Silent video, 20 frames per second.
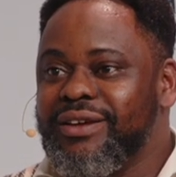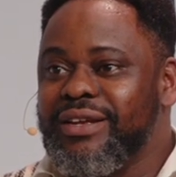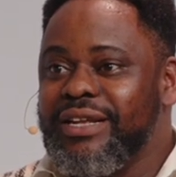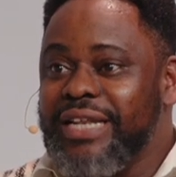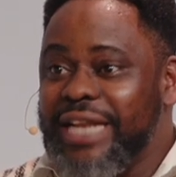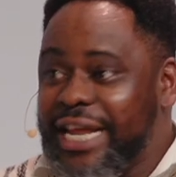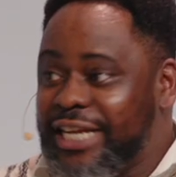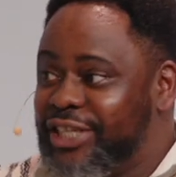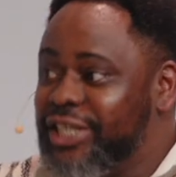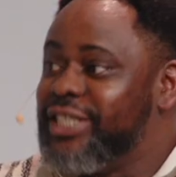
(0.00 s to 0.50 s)

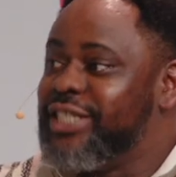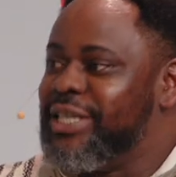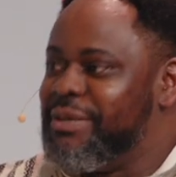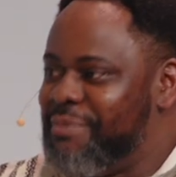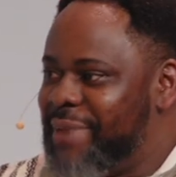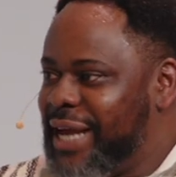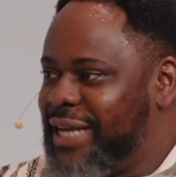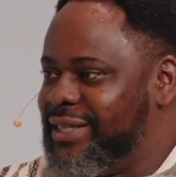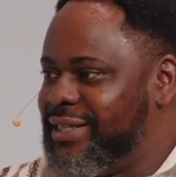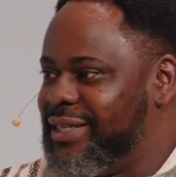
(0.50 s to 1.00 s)

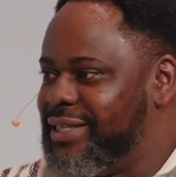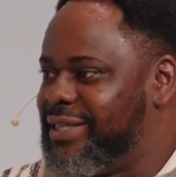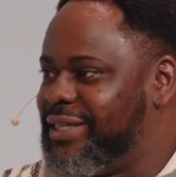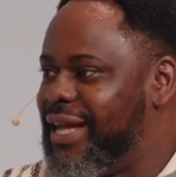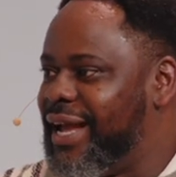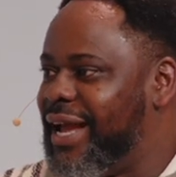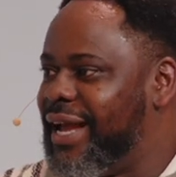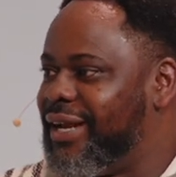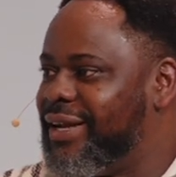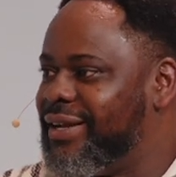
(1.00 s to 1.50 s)
legitimizes
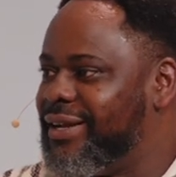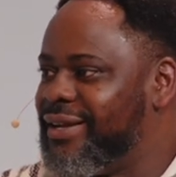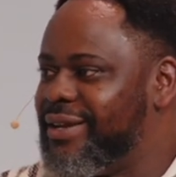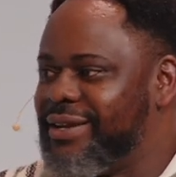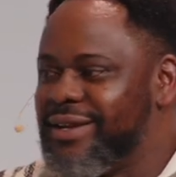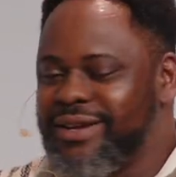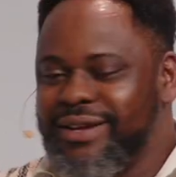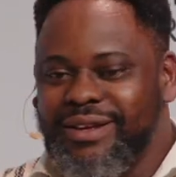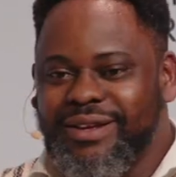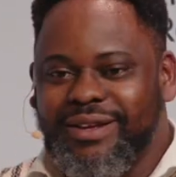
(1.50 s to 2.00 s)
that. Mm
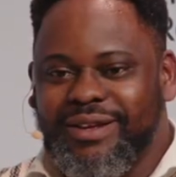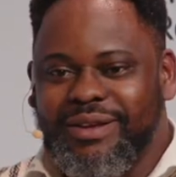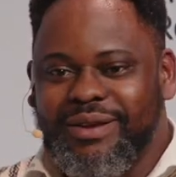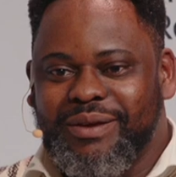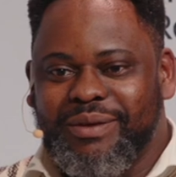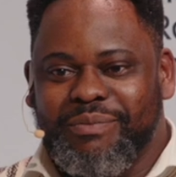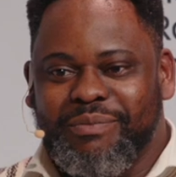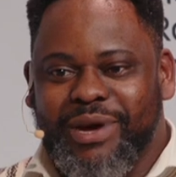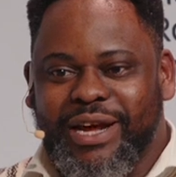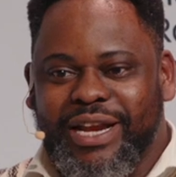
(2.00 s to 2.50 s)
-hmm.
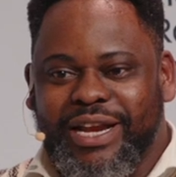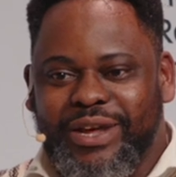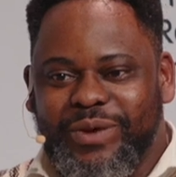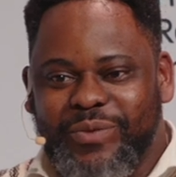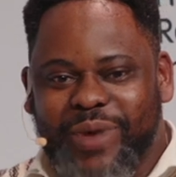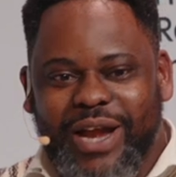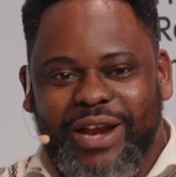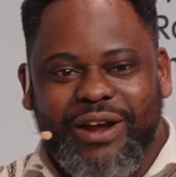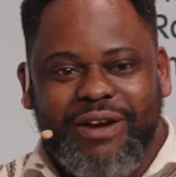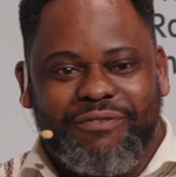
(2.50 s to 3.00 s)
But it
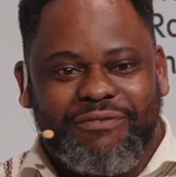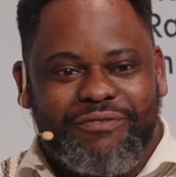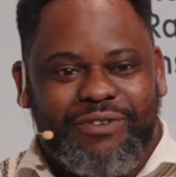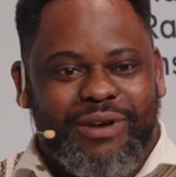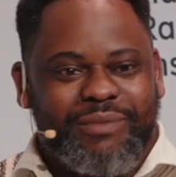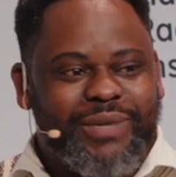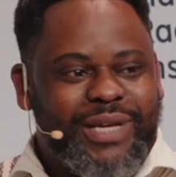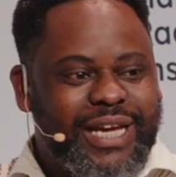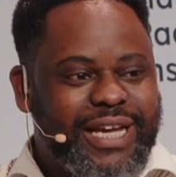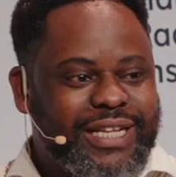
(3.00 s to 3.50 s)
went on
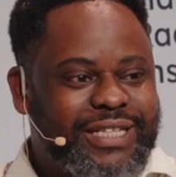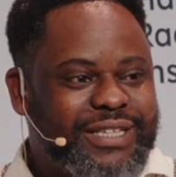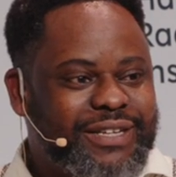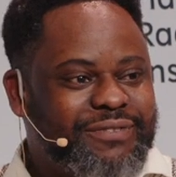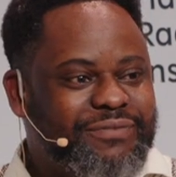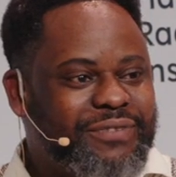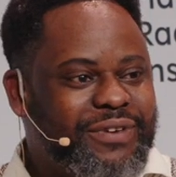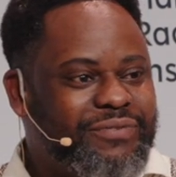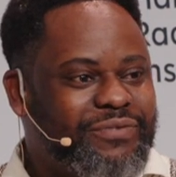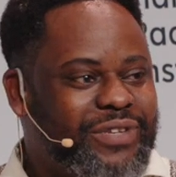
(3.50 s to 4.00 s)
from the
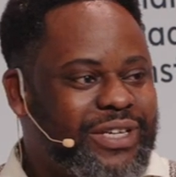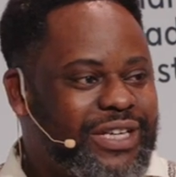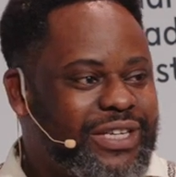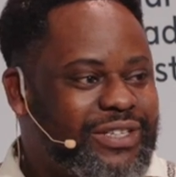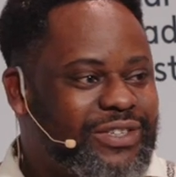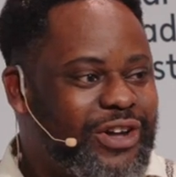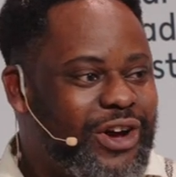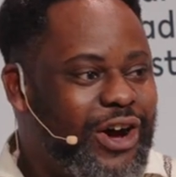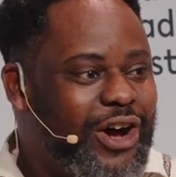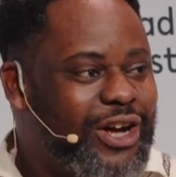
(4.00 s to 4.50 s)

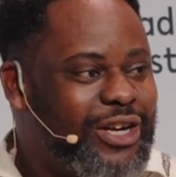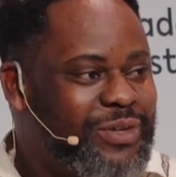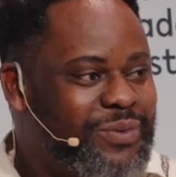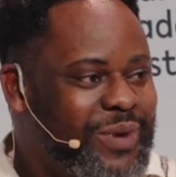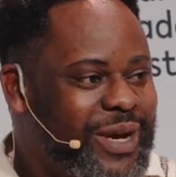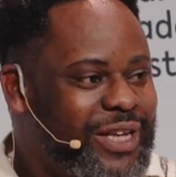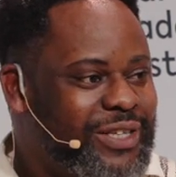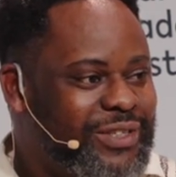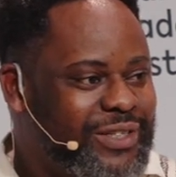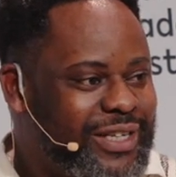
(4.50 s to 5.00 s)
1850s all the
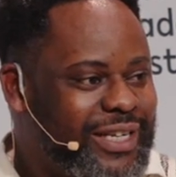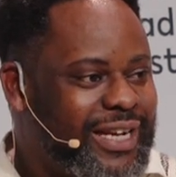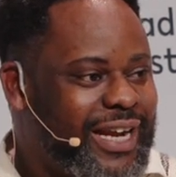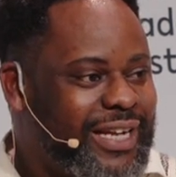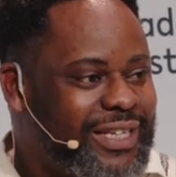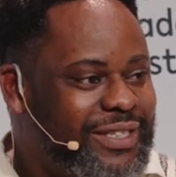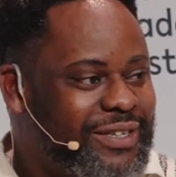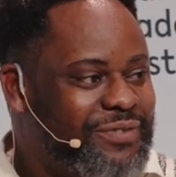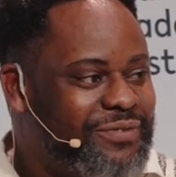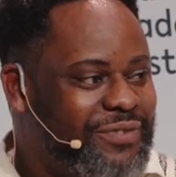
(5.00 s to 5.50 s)
way to the
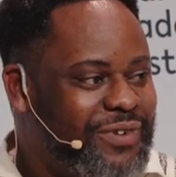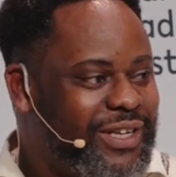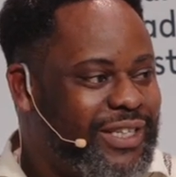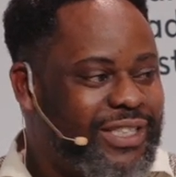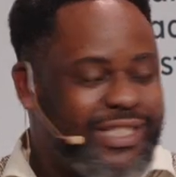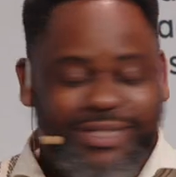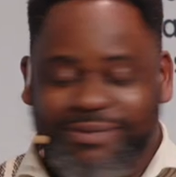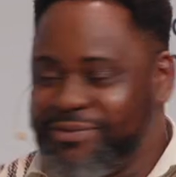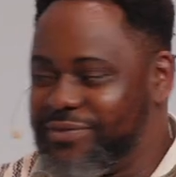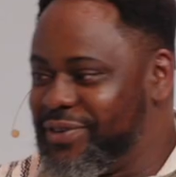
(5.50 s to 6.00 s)

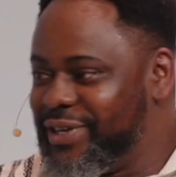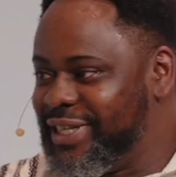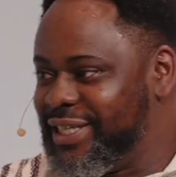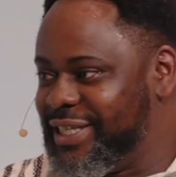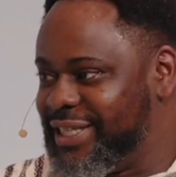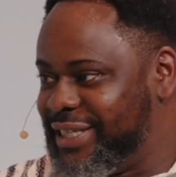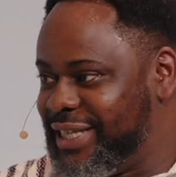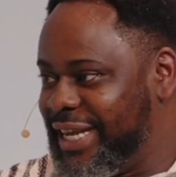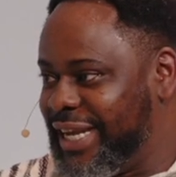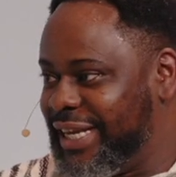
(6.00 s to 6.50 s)
1940s before the
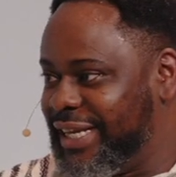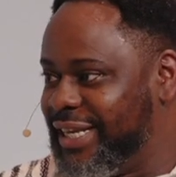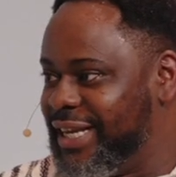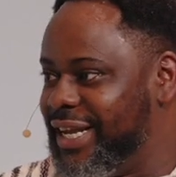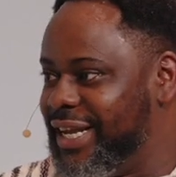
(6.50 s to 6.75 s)
state.